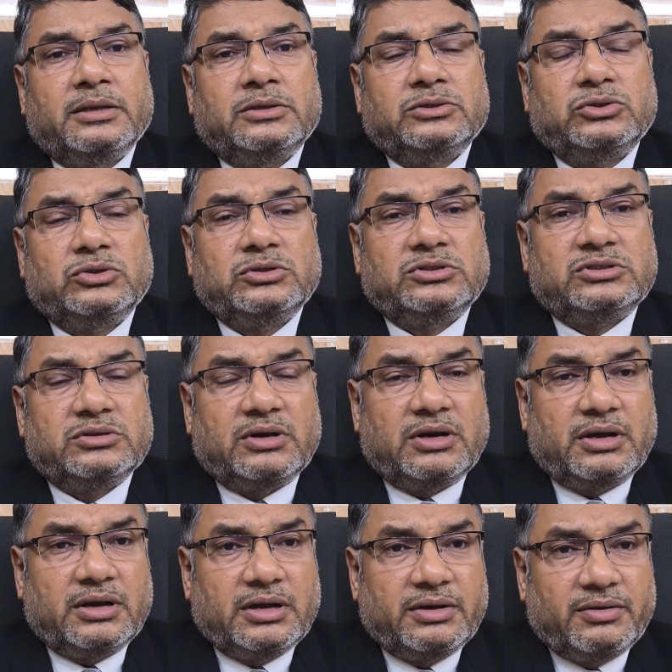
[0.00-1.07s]
So
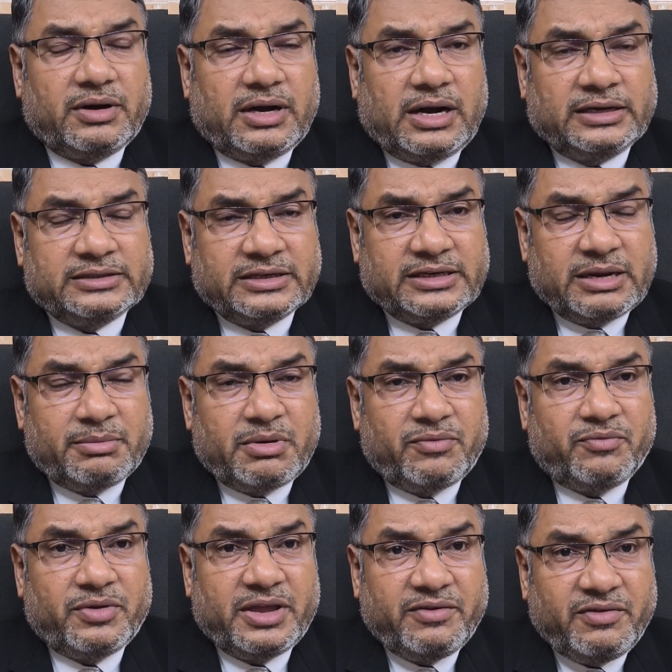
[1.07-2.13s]
at the time
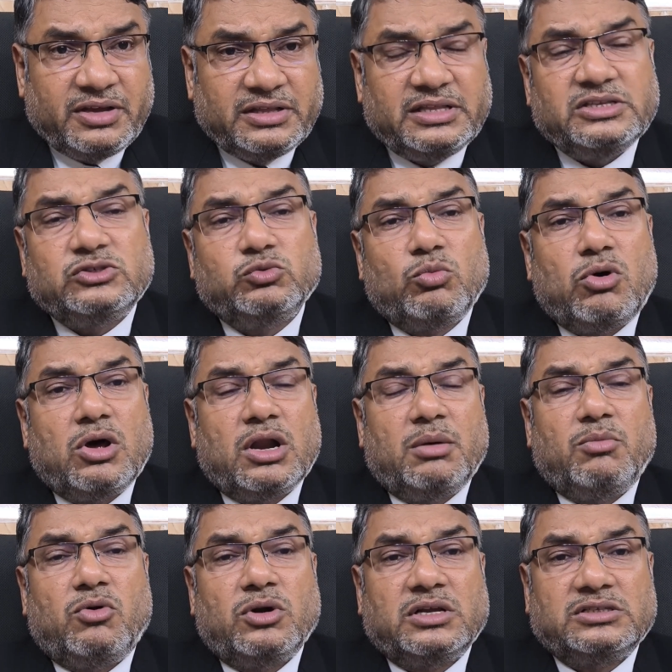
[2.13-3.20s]
of giving the small
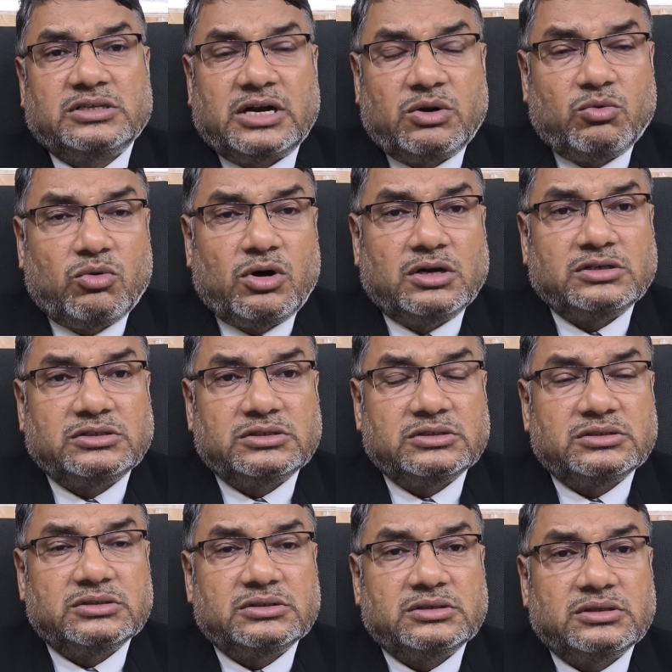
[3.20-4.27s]
amount as an advance
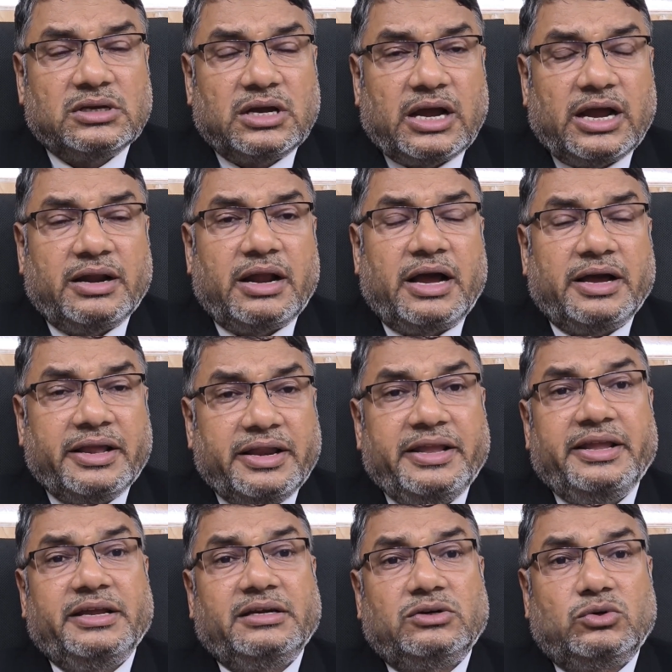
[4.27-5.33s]
and
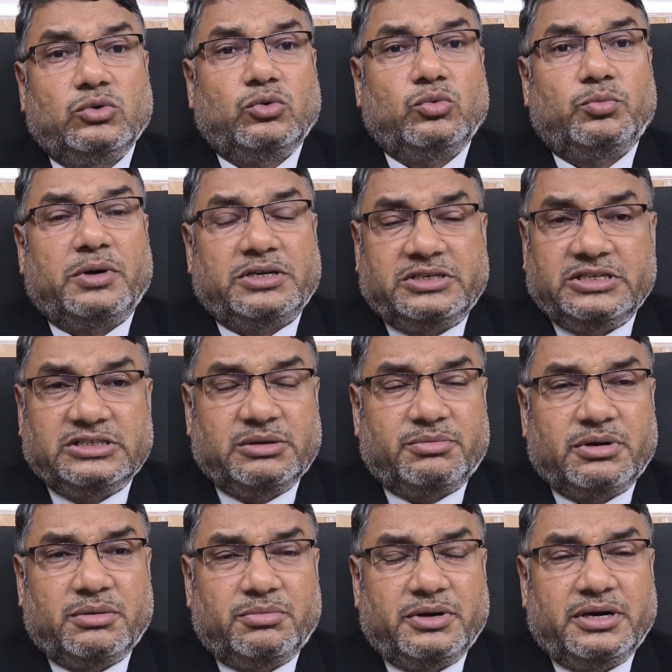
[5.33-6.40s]
agreeing to purchase a
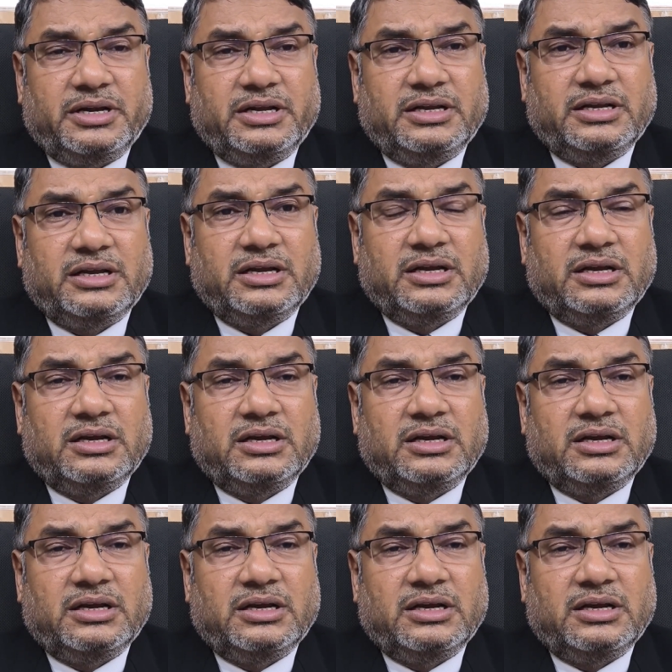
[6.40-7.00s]
property,